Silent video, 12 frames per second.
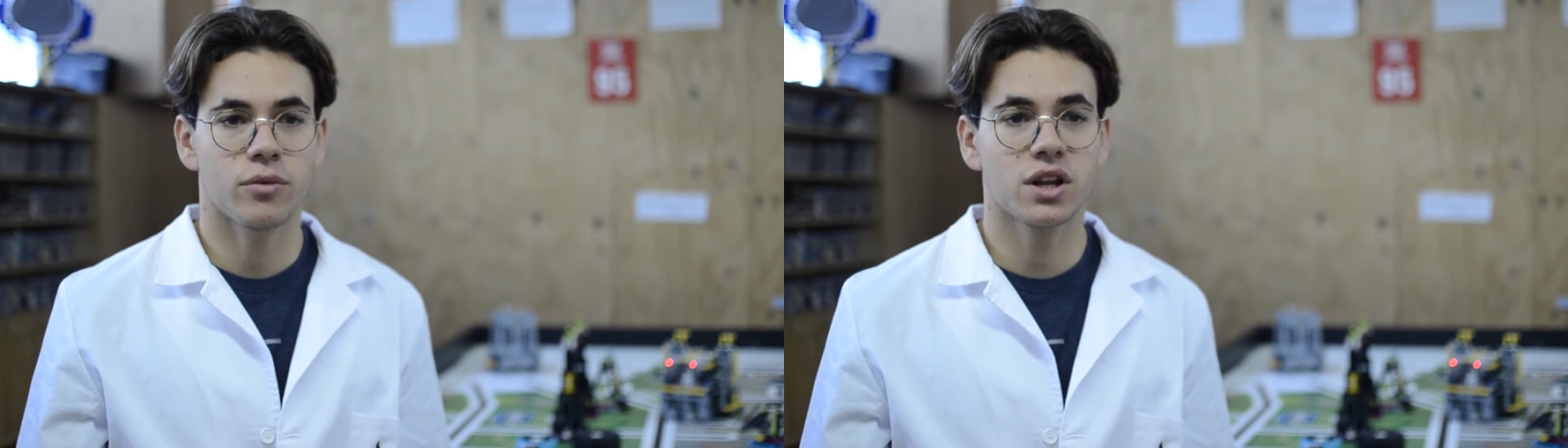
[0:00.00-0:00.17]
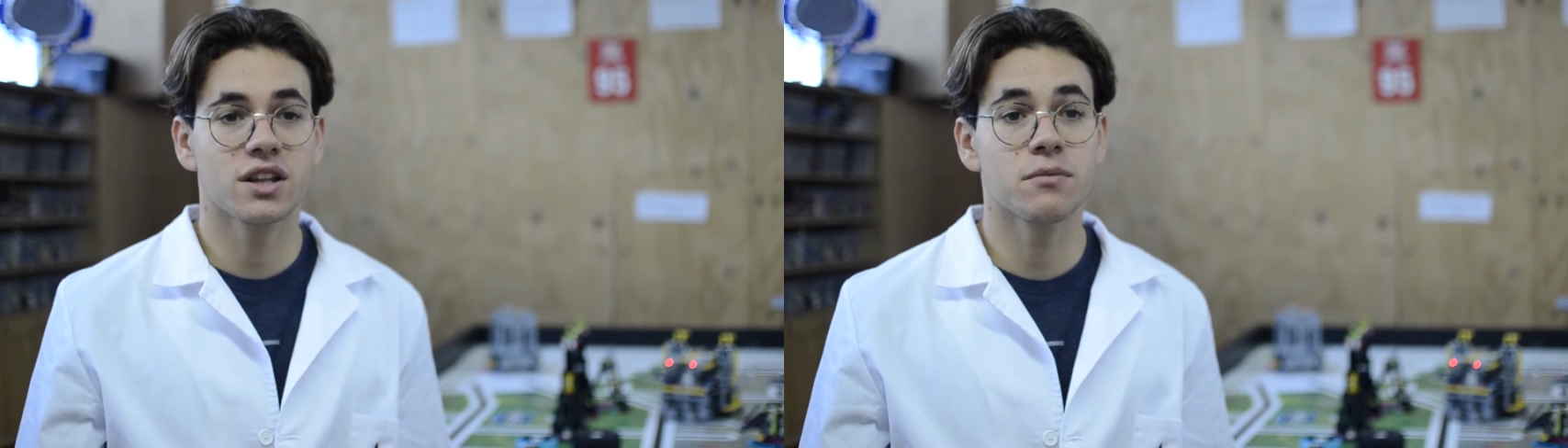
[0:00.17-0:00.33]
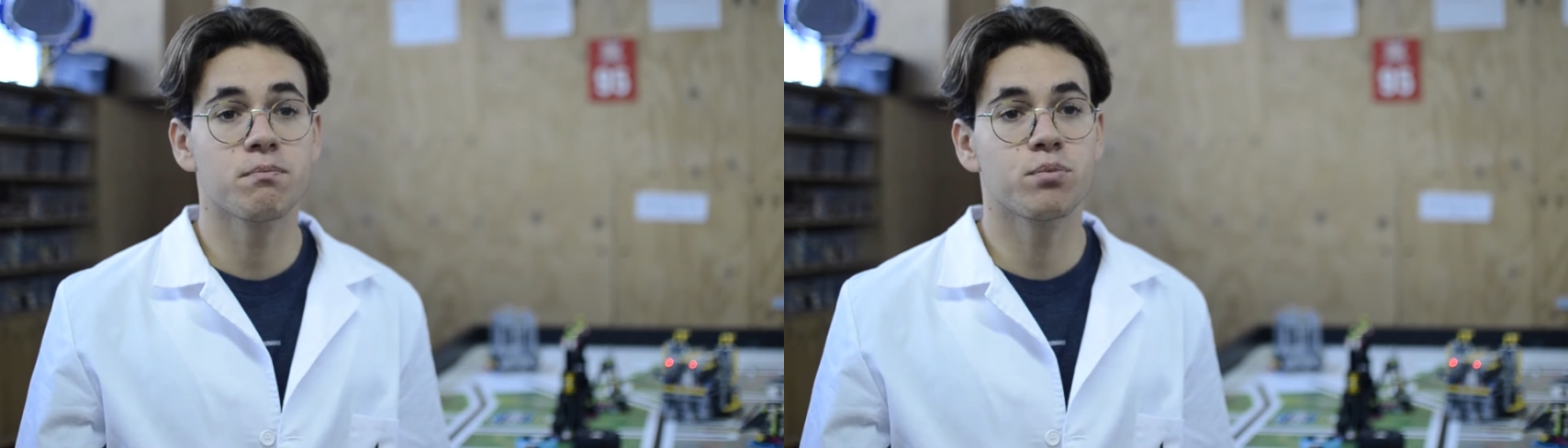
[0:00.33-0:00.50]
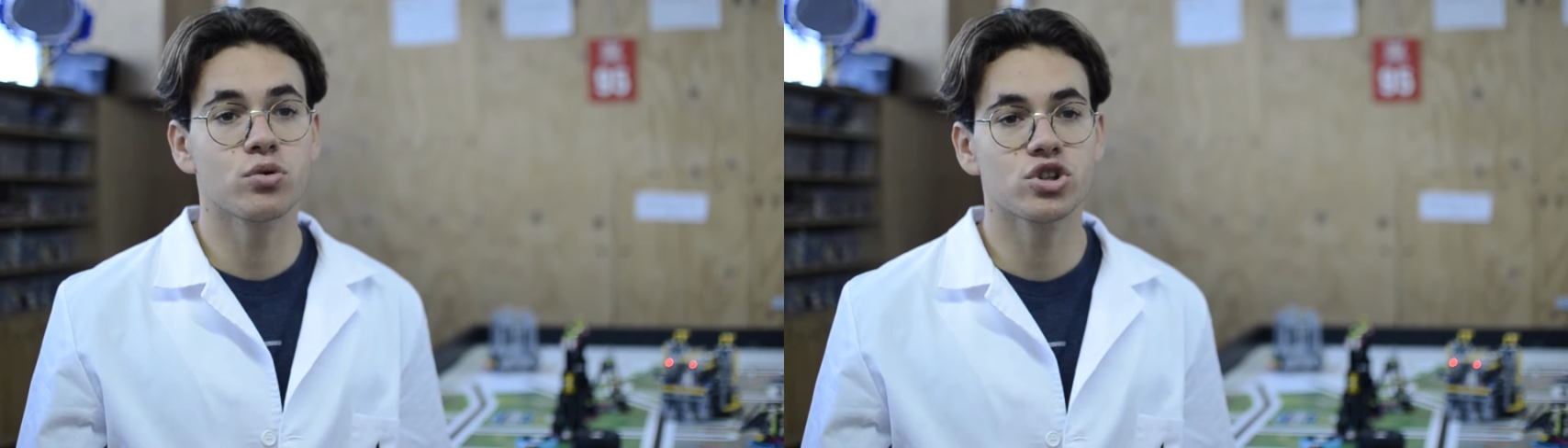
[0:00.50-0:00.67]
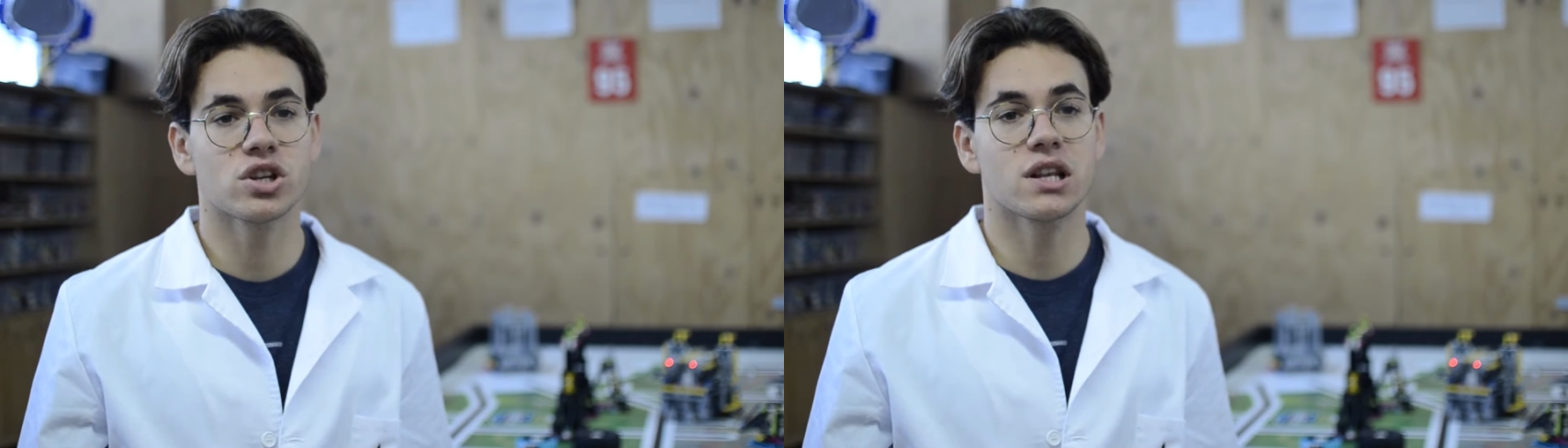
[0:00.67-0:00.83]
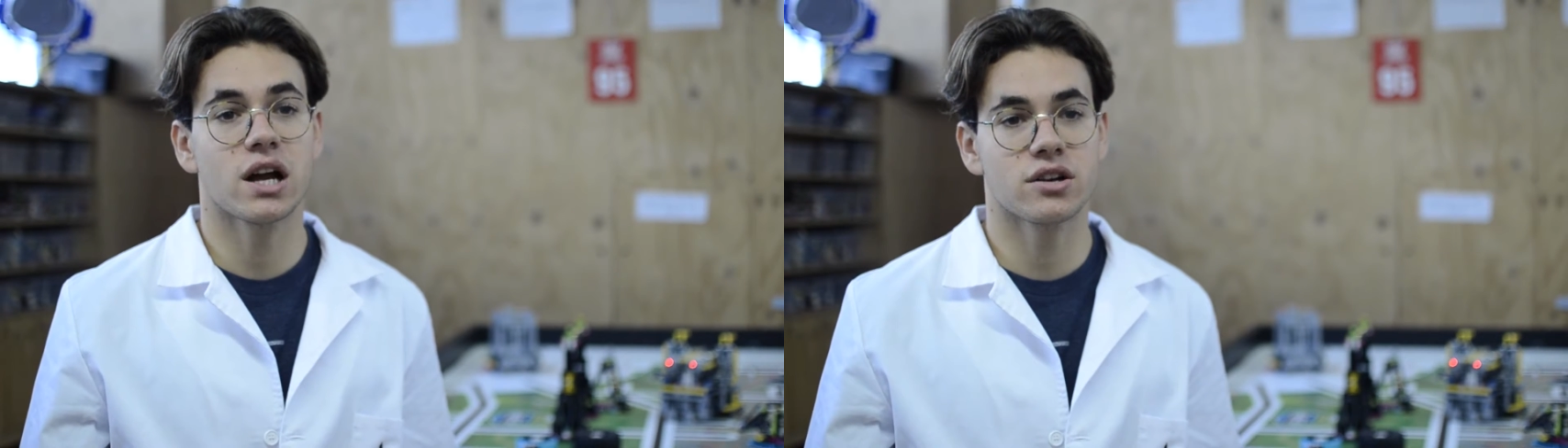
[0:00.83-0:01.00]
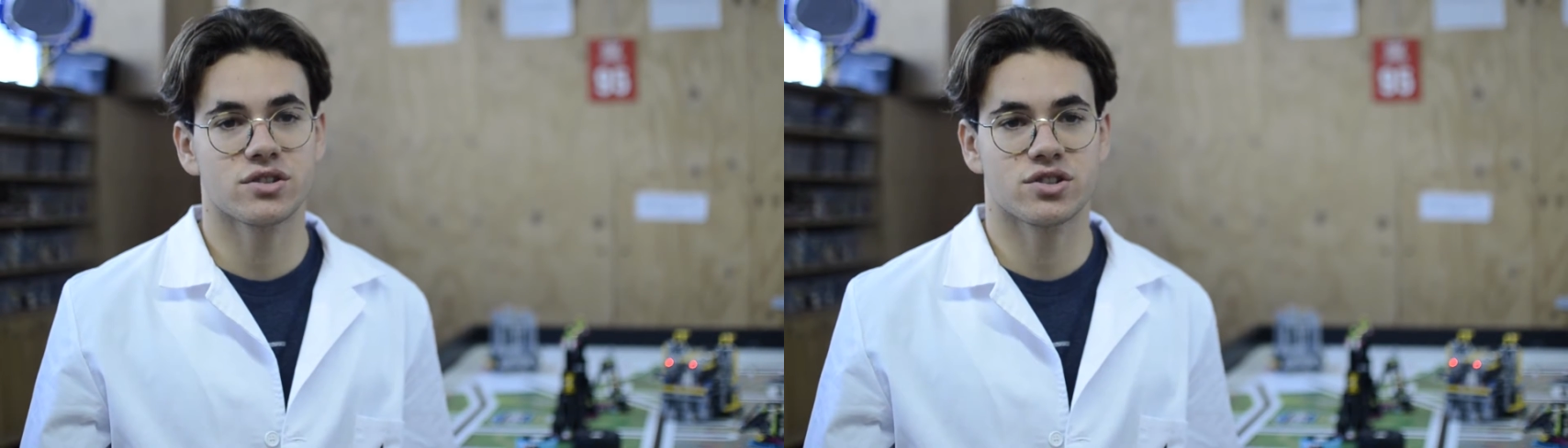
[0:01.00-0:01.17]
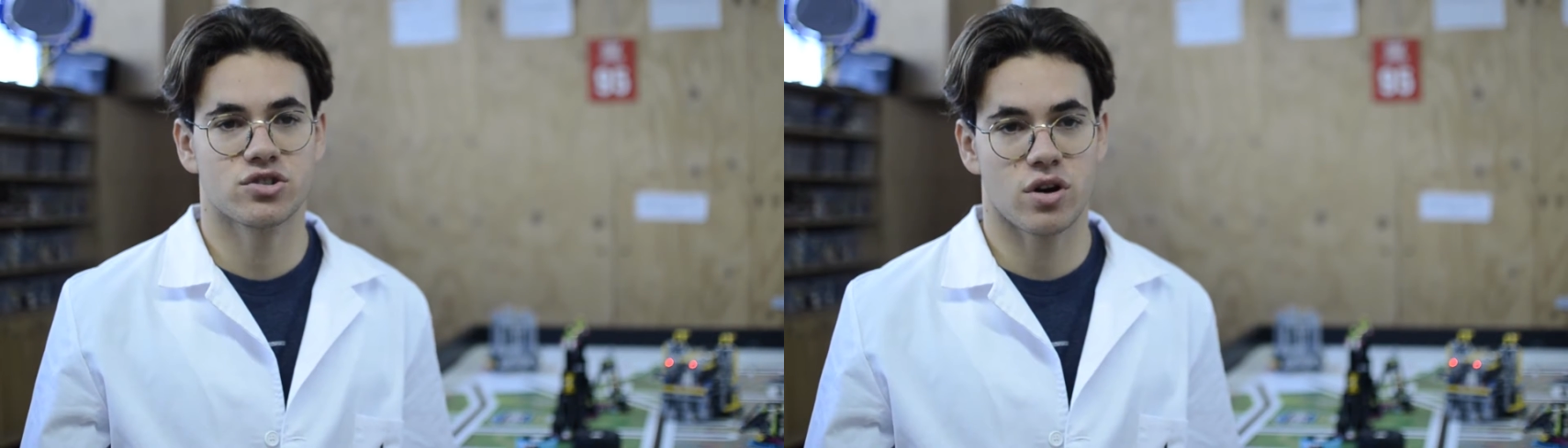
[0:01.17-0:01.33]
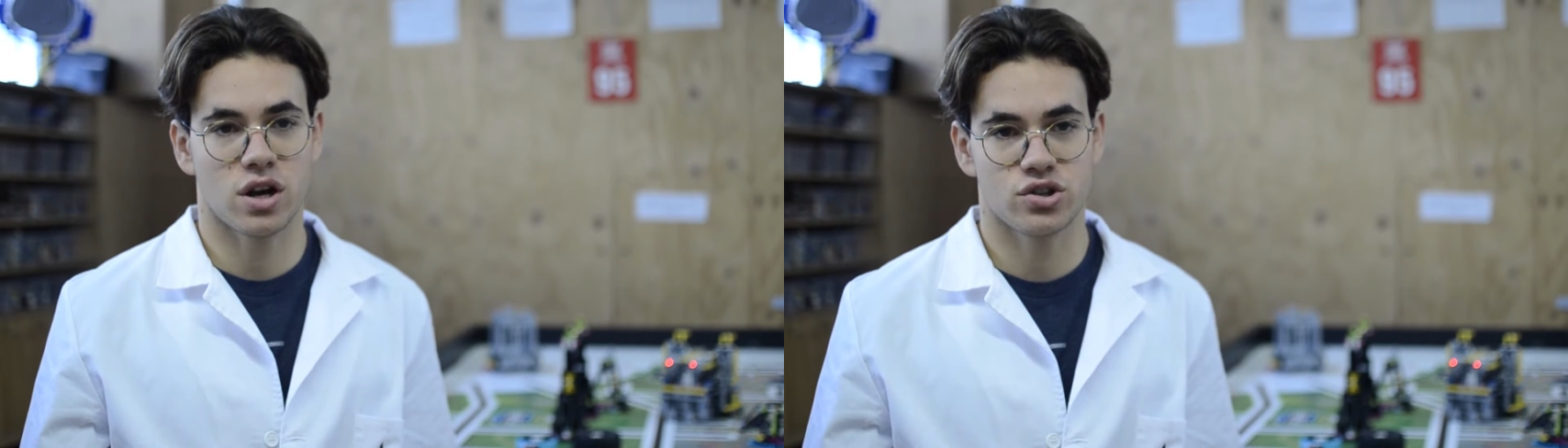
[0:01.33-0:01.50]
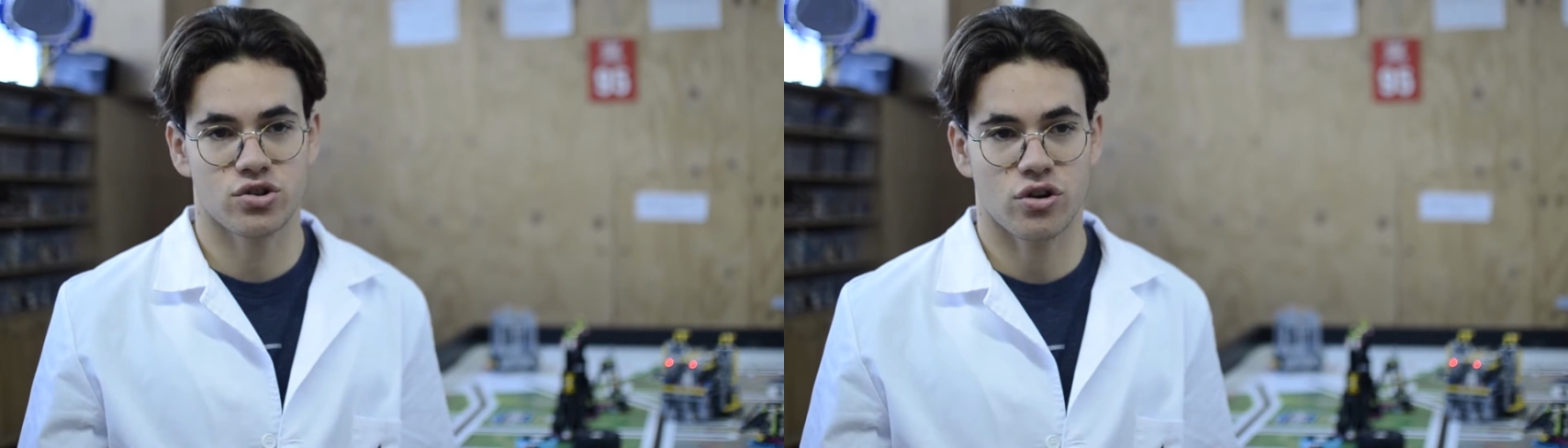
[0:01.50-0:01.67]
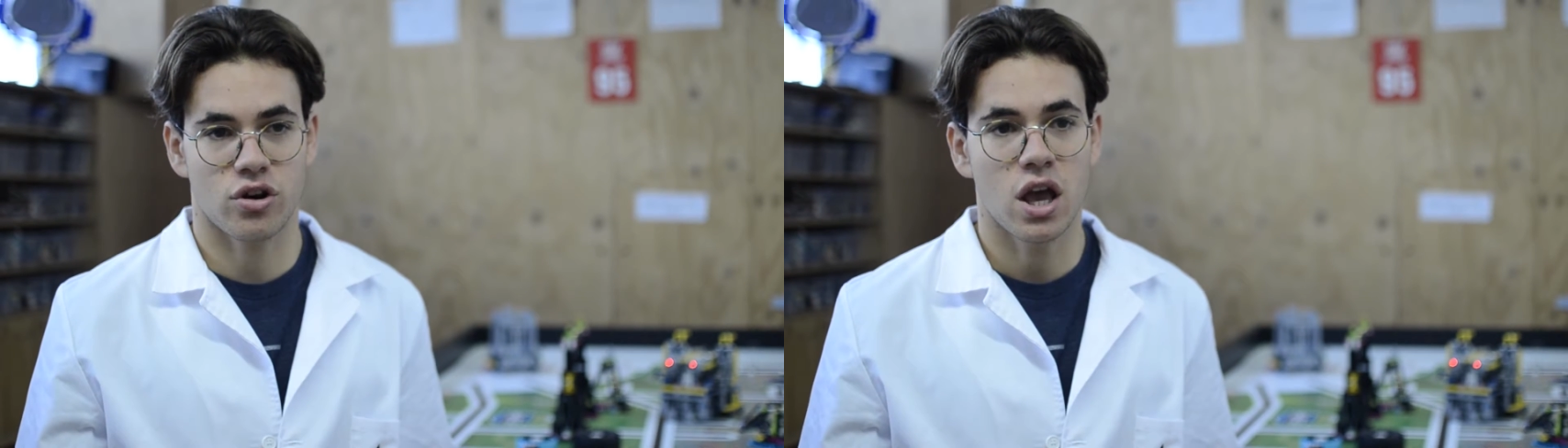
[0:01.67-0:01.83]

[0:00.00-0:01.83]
but it can push a large structure,